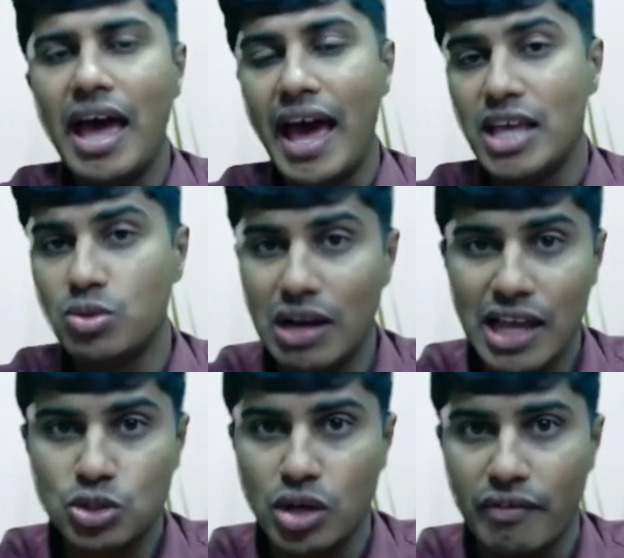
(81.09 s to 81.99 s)
as well
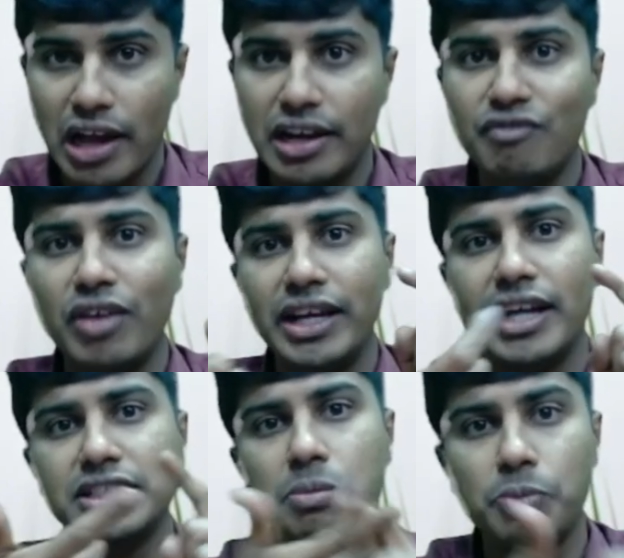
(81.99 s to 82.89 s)
as to evaluate
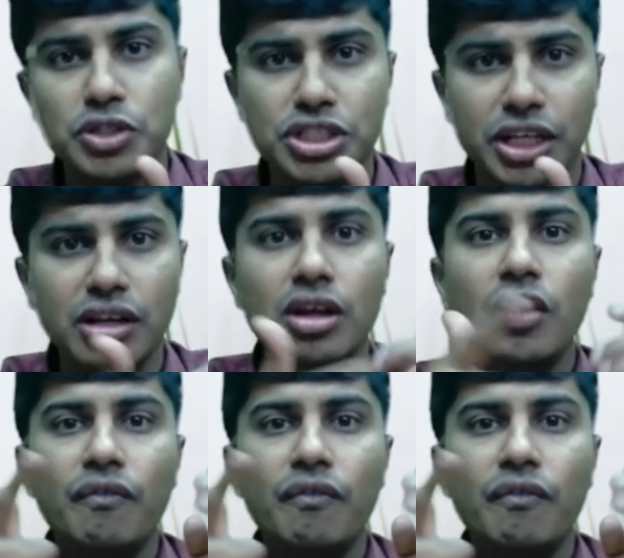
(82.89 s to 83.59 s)
financial position,